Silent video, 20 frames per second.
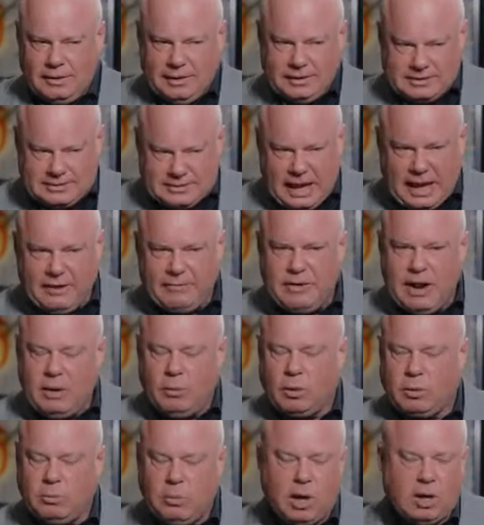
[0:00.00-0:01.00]
inside of
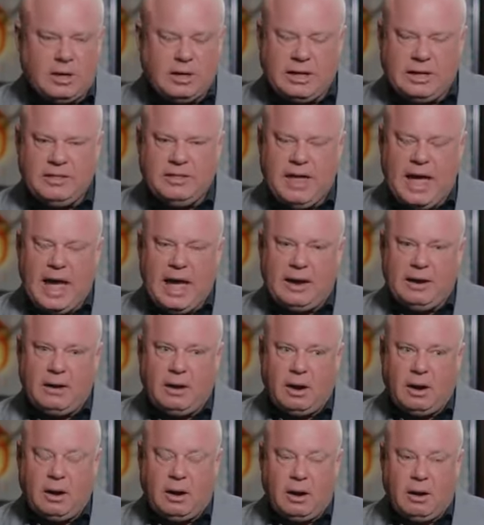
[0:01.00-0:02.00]
network marketing
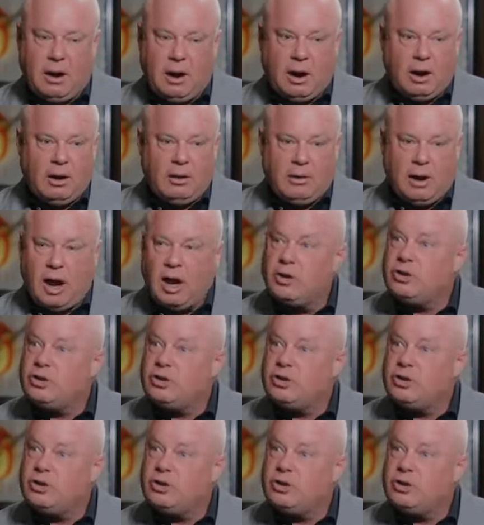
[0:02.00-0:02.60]
that are